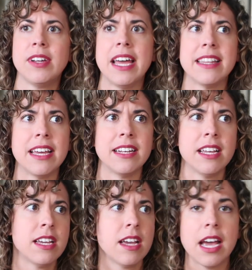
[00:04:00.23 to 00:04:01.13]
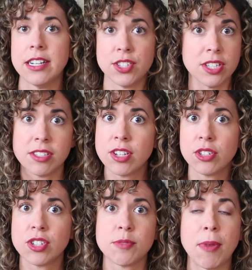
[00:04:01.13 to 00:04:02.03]
and she's still
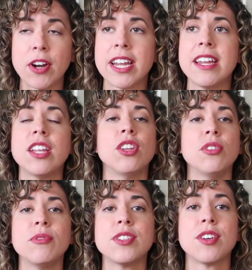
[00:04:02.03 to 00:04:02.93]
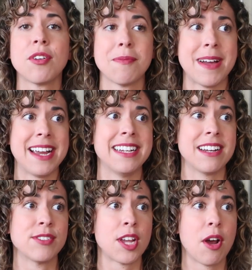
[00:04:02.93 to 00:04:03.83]
just barking and losing her mind. And
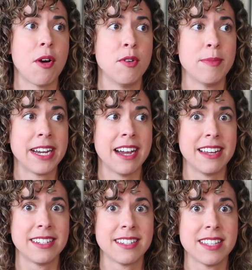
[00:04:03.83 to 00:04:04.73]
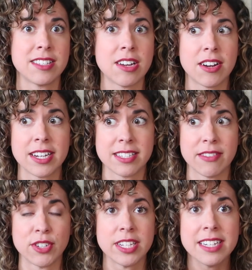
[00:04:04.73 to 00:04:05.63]
I was like, oh my God, this dog has
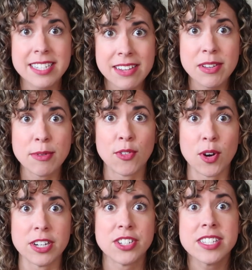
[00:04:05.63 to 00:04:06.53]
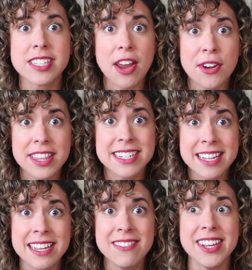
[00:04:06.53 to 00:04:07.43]
never seen a TV before. She's scared of the
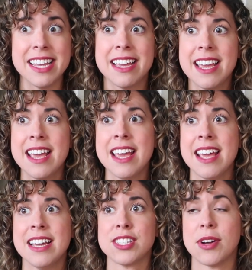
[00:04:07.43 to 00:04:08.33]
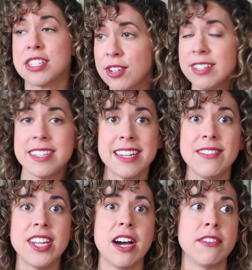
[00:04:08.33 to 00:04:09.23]
TV. So I turned the
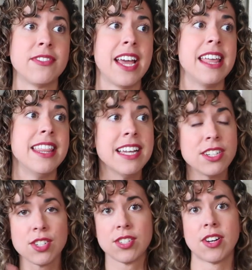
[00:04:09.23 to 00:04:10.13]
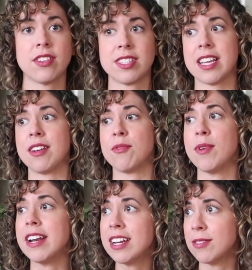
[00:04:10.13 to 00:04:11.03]
TV off, and then she starts like
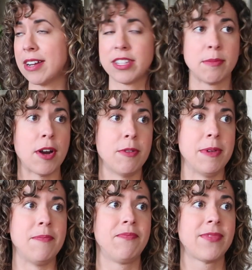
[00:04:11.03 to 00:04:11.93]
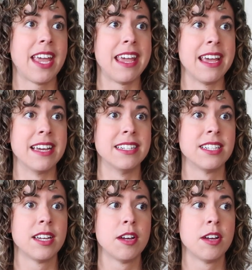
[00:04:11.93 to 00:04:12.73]
running around the apartment and